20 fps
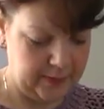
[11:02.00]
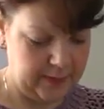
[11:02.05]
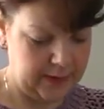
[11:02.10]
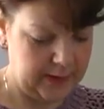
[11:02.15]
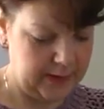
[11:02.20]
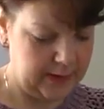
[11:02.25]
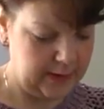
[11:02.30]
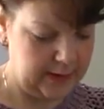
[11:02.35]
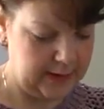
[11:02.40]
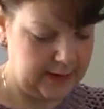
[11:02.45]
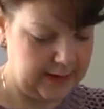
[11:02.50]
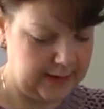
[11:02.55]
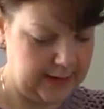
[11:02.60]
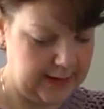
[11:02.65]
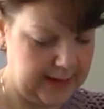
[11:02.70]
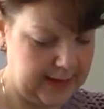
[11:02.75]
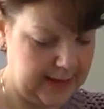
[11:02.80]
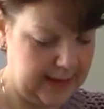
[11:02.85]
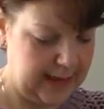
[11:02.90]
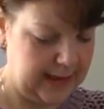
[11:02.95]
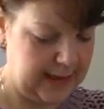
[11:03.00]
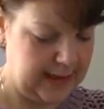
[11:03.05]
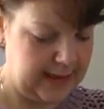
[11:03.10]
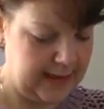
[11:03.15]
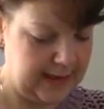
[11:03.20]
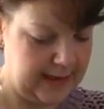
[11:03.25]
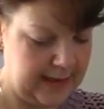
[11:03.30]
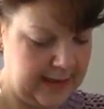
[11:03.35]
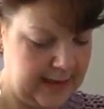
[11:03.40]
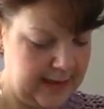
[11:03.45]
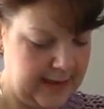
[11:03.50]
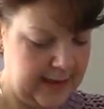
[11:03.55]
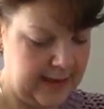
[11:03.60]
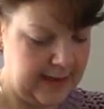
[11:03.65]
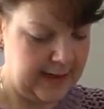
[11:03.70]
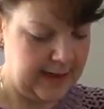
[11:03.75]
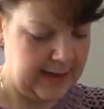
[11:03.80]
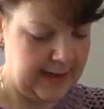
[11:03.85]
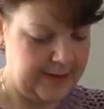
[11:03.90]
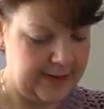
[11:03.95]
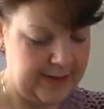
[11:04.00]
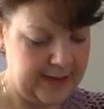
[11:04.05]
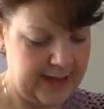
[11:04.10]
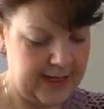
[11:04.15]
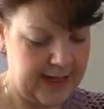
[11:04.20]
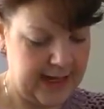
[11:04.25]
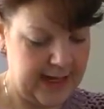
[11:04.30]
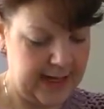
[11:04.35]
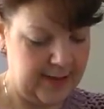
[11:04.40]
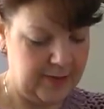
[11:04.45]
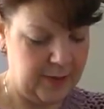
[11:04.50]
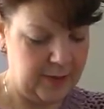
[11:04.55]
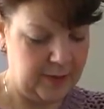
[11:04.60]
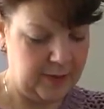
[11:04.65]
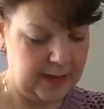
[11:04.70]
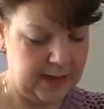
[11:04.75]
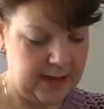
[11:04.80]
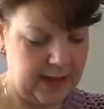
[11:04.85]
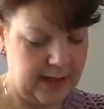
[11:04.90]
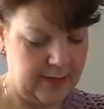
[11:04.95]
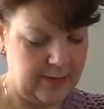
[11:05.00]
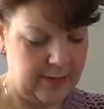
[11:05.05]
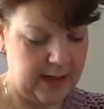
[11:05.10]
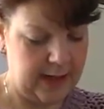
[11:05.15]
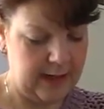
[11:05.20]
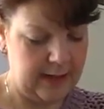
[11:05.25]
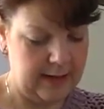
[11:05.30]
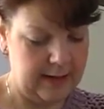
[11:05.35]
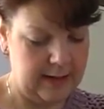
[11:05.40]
So you can see the cables are coming.